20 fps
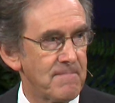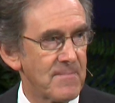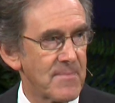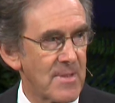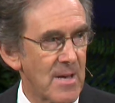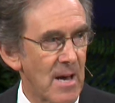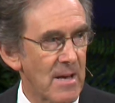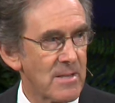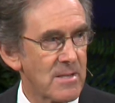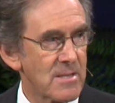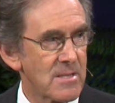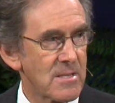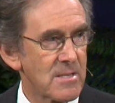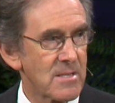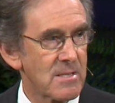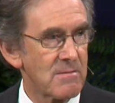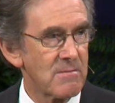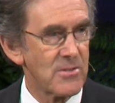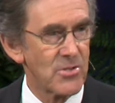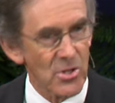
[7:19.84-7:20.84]

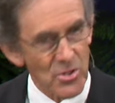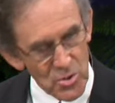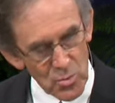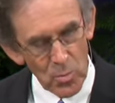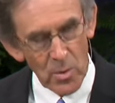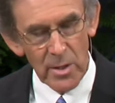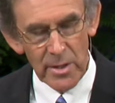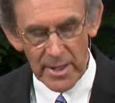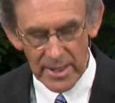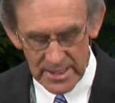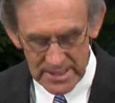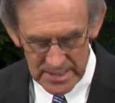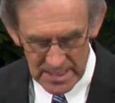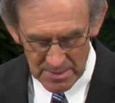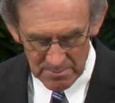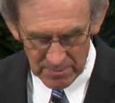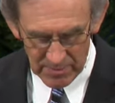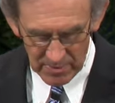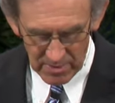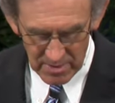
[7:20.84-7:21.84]
That's just one
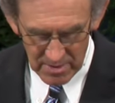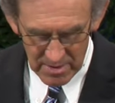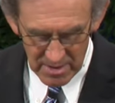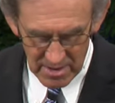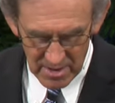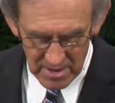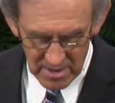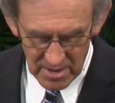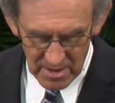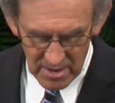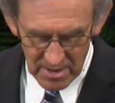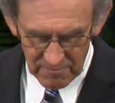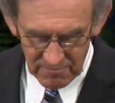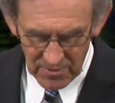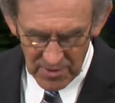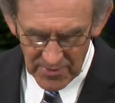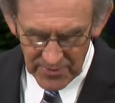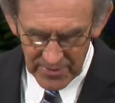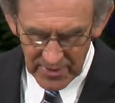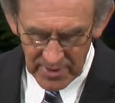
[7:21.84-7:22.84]
example of
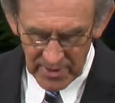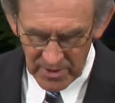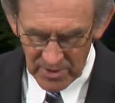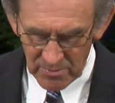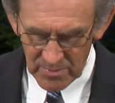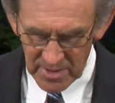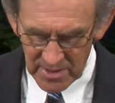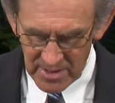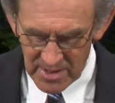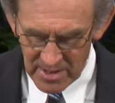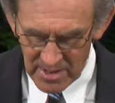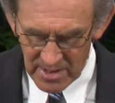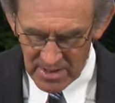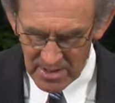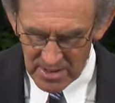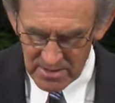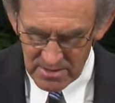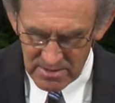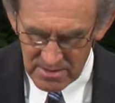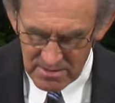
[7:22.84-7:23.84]
what the human
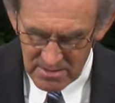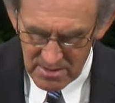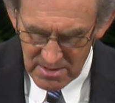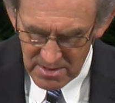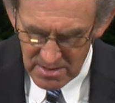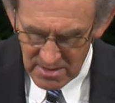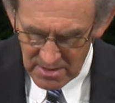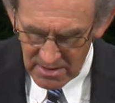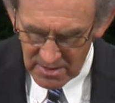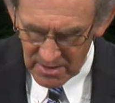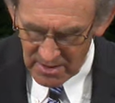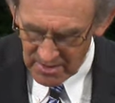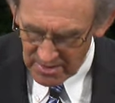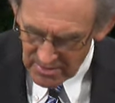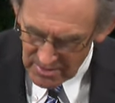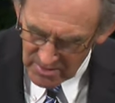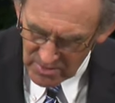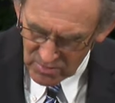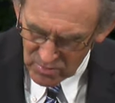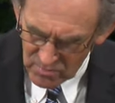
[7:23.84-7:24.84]
heart can
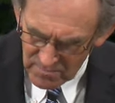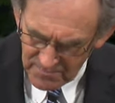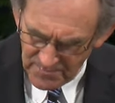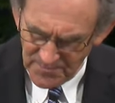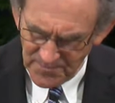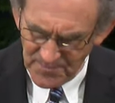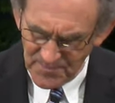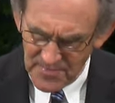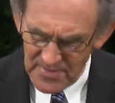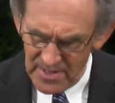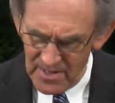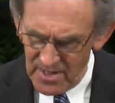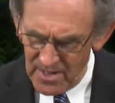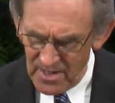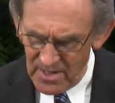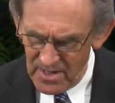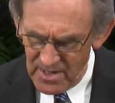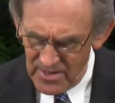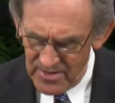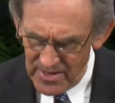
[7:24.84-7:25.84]
do.
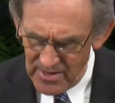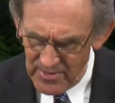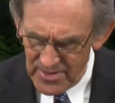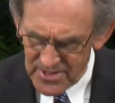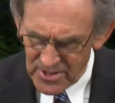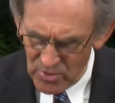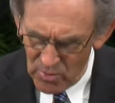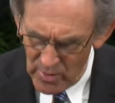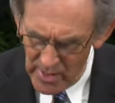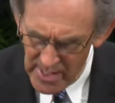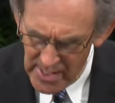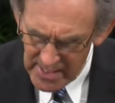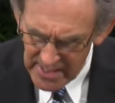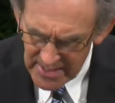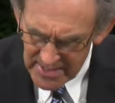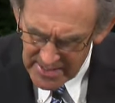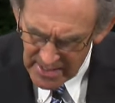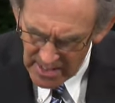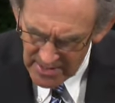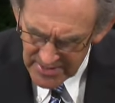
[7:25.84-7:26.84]
There is a way,
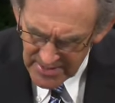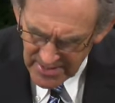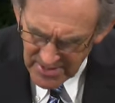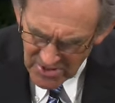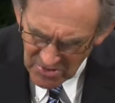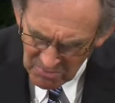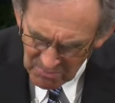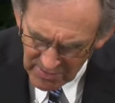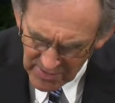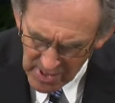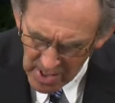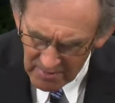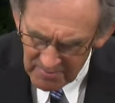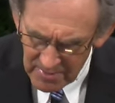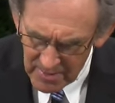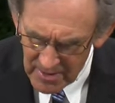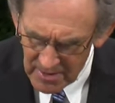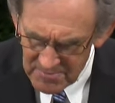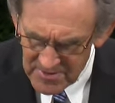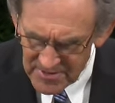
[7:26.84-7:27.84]
it tells us in
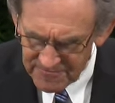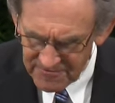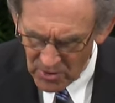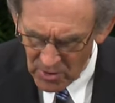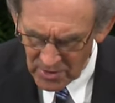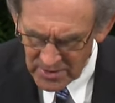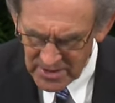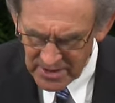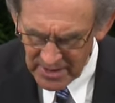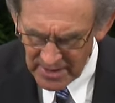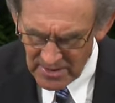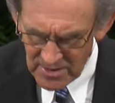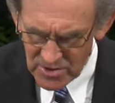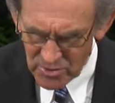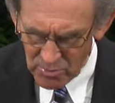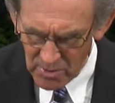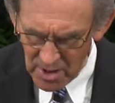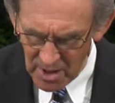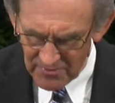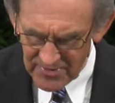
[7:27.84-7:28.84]
Proverbs
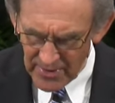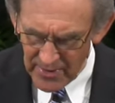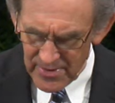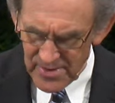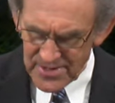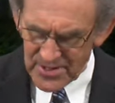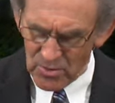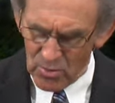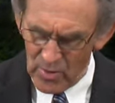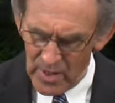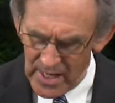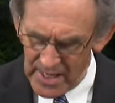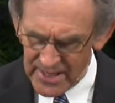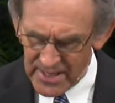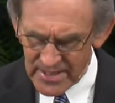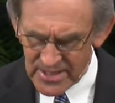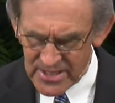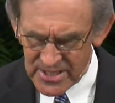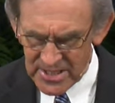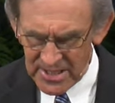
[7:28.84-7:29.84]
14:12, there is a way
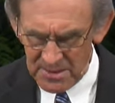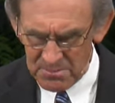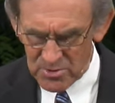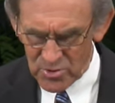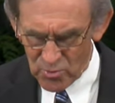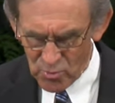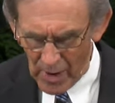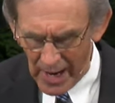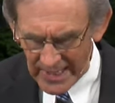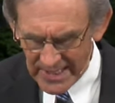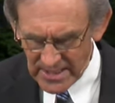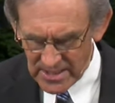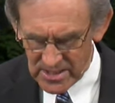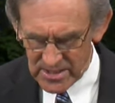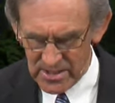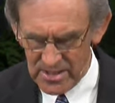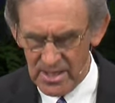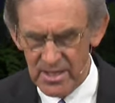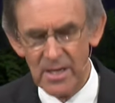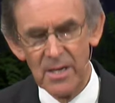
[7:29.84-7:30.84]
that seems right